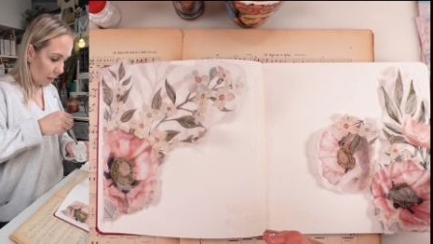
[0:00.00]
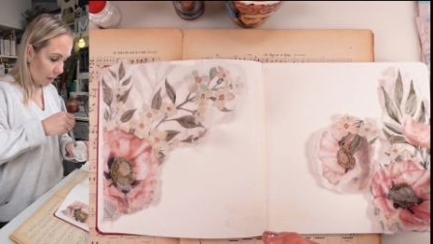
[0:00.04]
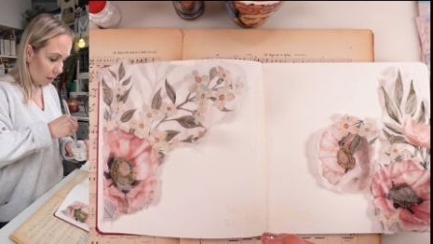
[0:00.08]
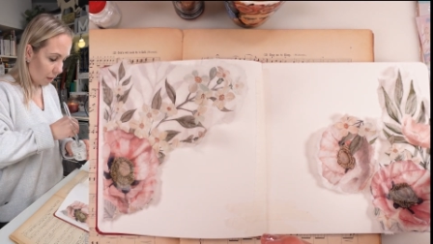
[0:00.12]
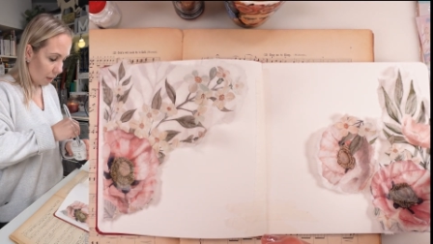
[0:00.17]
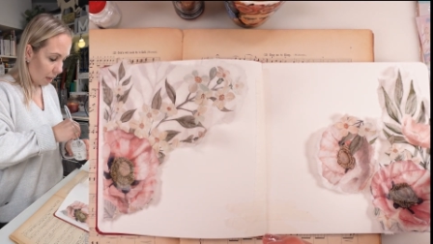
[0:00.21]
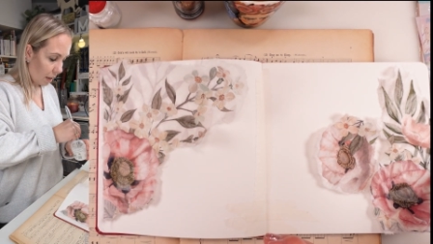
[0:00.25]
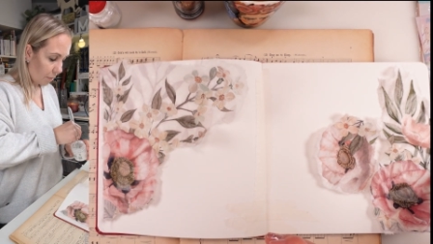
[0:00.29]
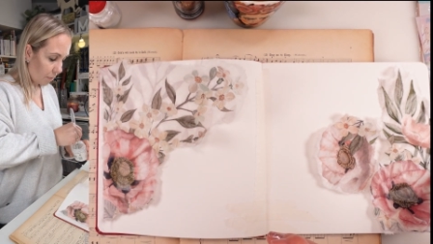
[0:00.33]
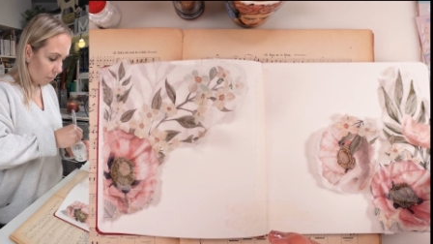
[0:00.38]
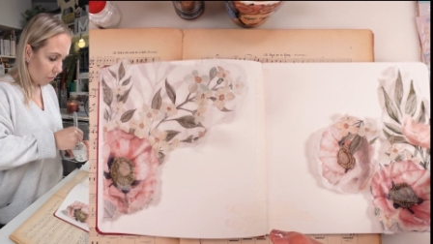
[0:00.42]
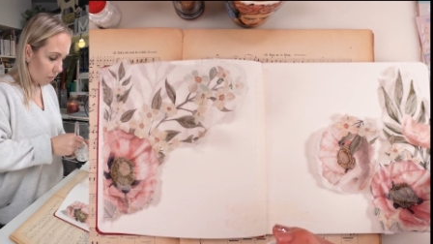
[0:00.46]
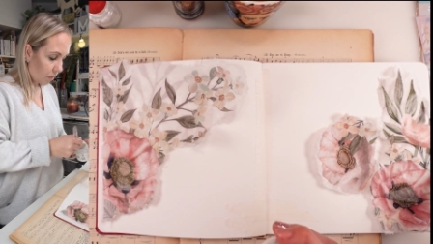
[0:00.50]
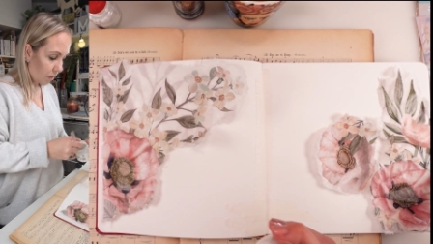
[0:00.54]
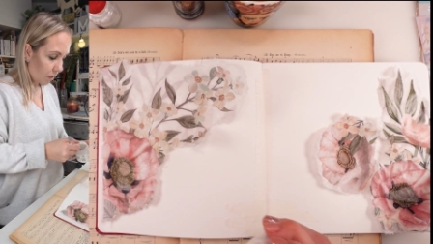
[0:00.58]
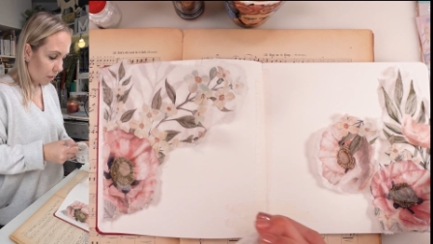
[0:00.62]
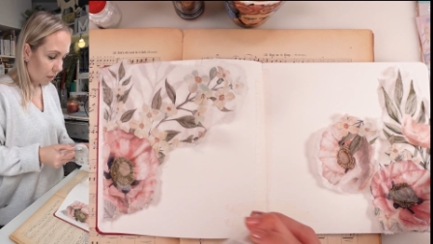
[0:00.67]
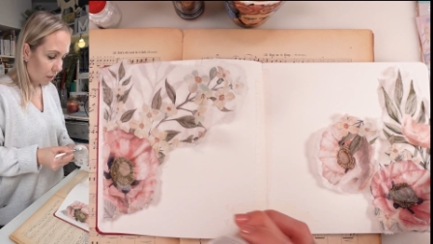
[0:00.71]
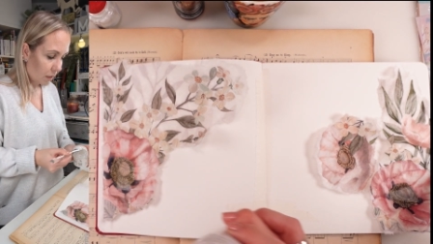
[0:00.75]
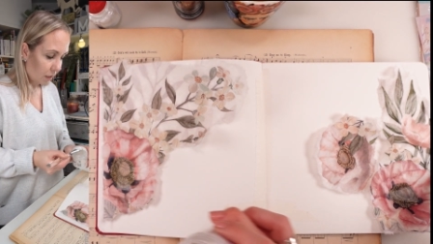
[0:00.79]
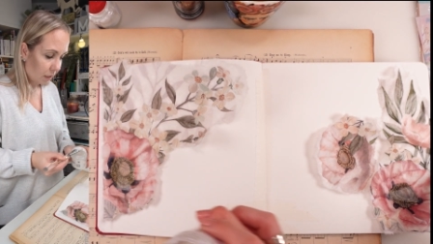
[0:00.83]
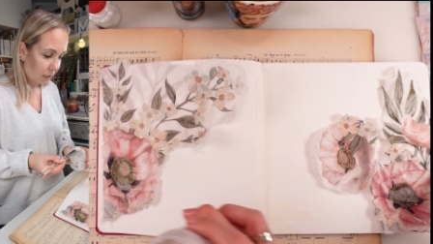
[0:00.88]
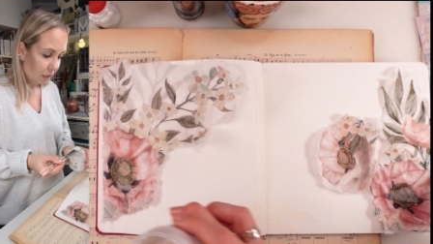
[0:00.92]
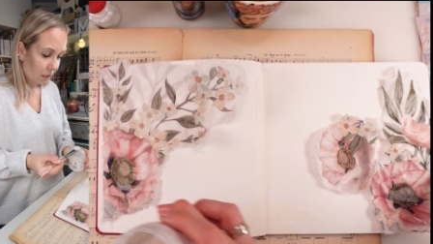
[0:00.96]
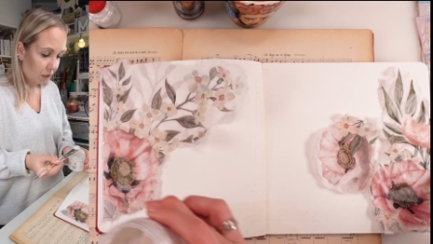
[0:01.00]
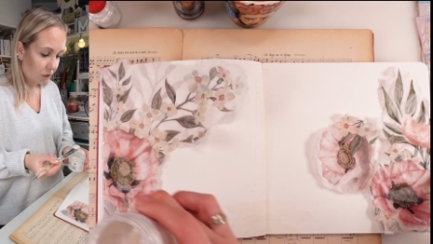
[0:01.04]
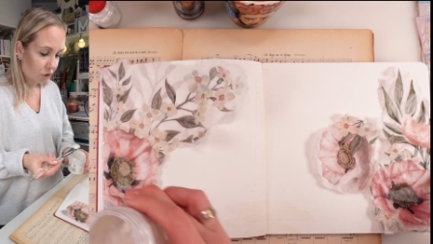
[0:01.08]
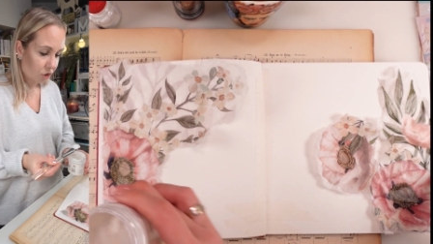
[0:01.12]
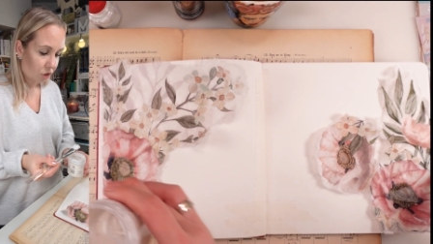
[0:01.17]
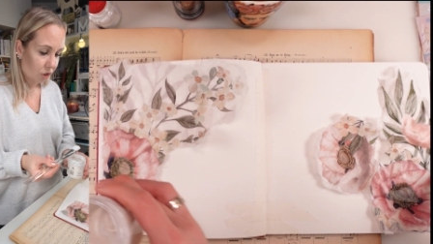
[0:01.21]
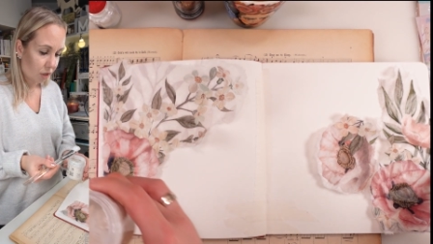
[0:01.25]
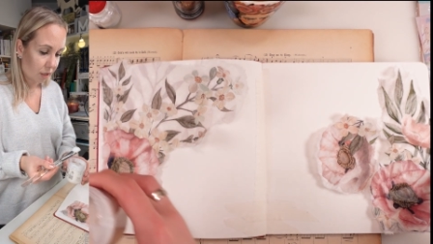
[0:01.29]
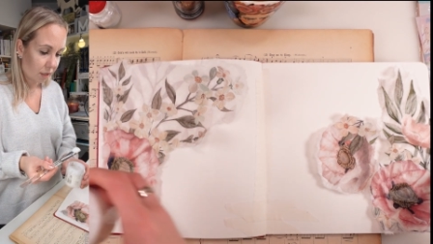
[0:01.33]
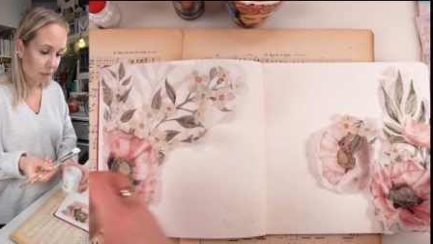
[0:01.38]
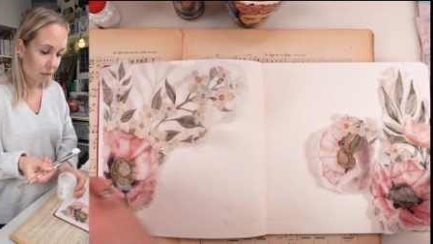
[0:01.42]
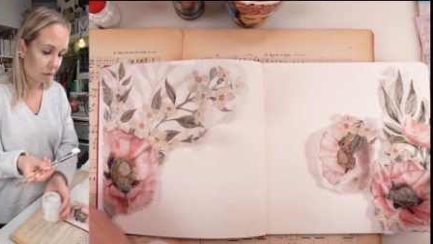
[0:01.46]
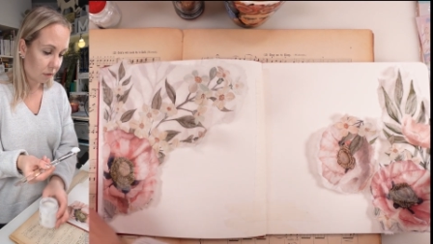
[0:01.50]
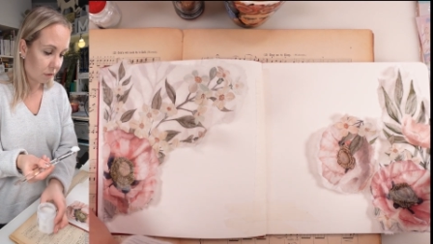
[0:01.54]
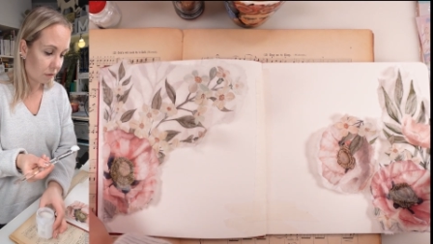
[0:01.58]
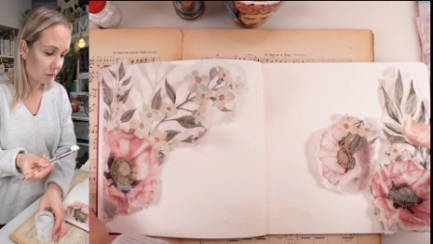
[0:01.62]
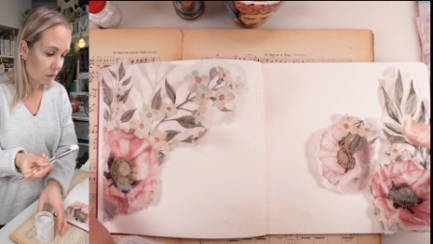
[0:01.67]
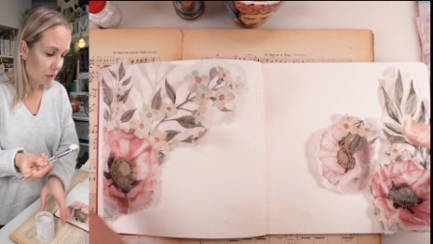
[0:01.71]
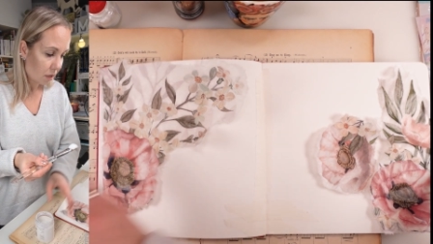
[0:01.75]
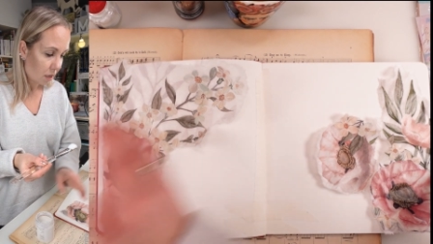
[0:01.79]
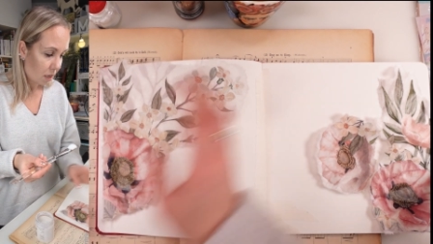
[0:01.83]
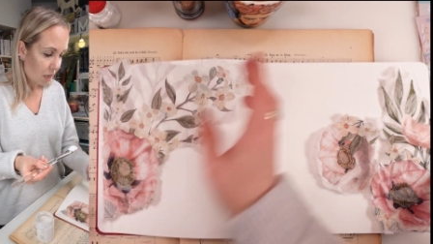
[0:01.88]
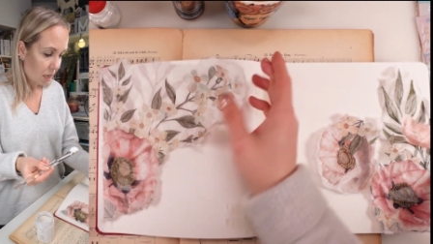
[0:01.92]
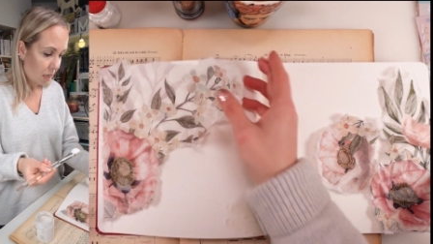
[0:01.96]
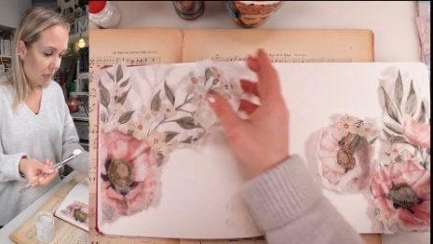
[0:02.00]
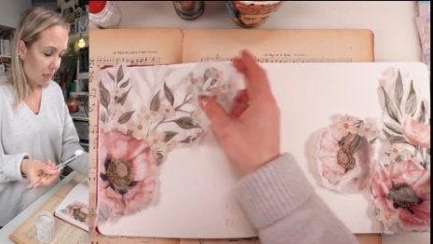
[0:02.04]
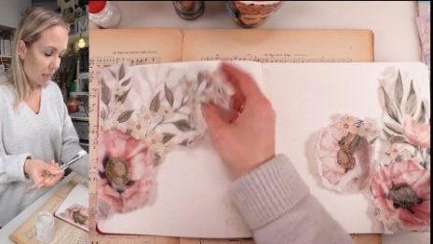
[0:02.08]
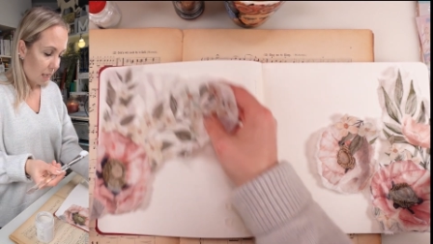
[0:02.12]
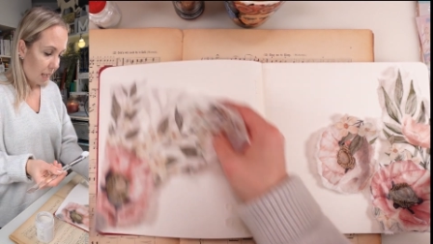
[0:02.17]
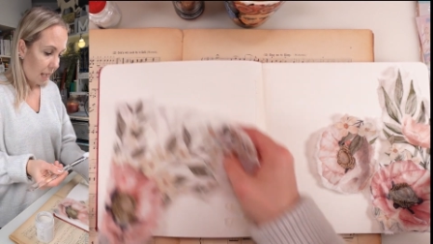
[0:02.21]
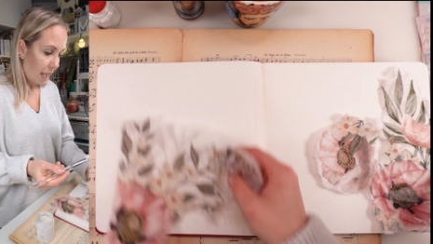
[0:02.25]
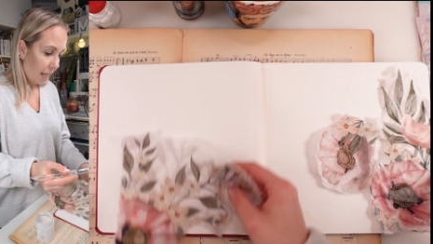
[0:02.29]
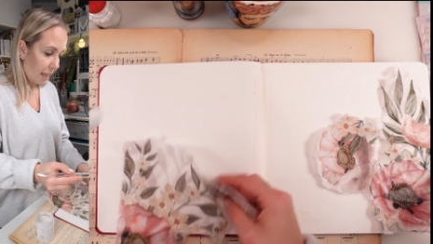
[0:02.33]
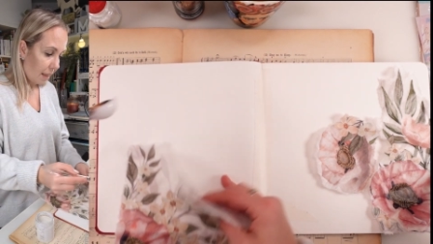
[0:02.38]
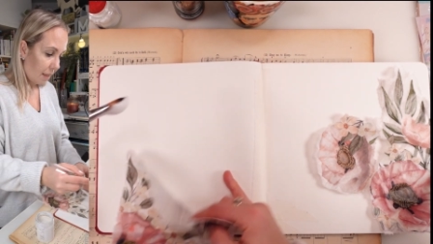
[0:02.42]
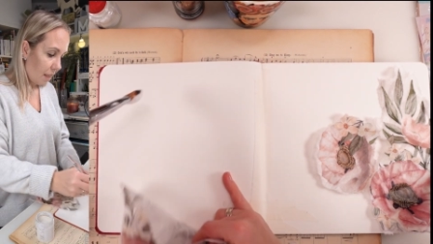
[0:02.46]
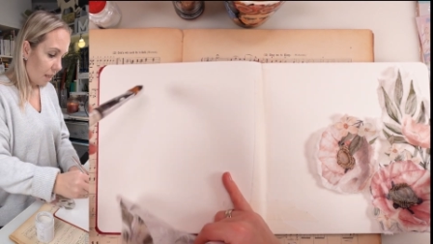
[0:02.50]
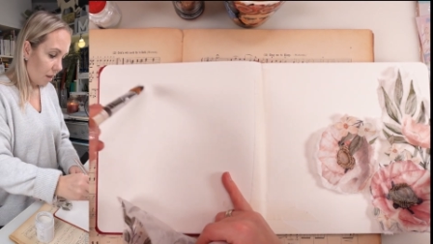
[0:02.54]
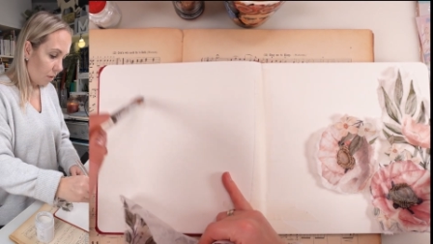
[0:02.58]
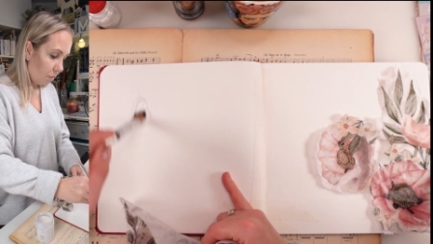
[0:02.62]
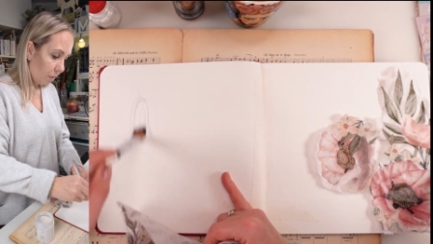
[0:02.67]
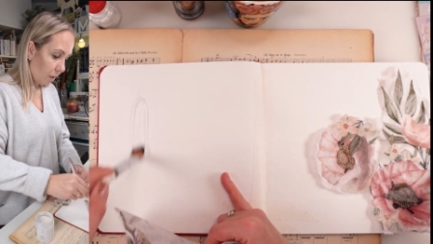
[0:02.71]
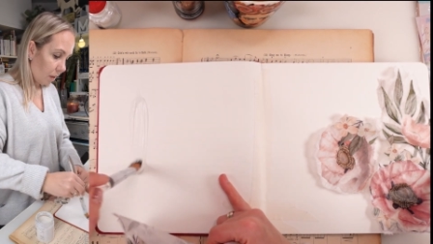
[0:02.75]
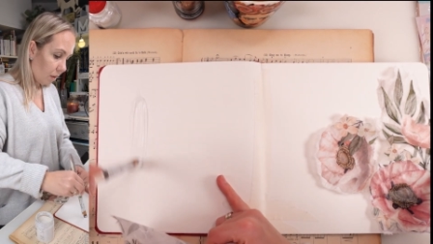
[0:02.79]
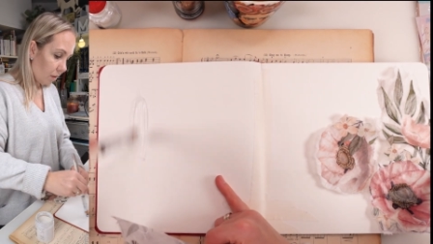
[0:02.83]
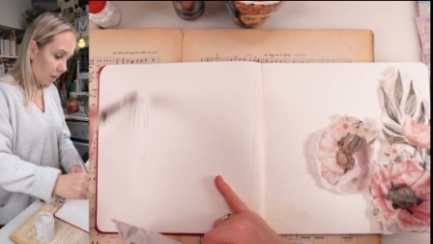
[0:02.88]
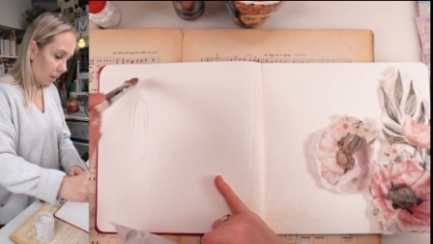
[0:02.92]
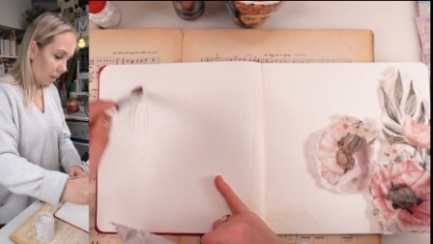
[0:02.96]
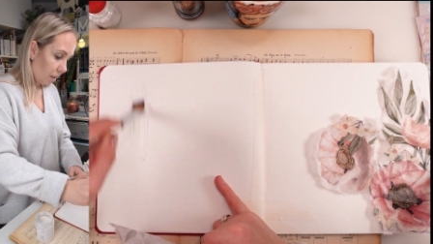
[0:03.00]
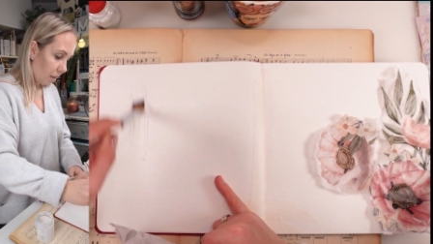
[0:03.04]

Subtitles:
I'm using clear gesso, and then we're gonna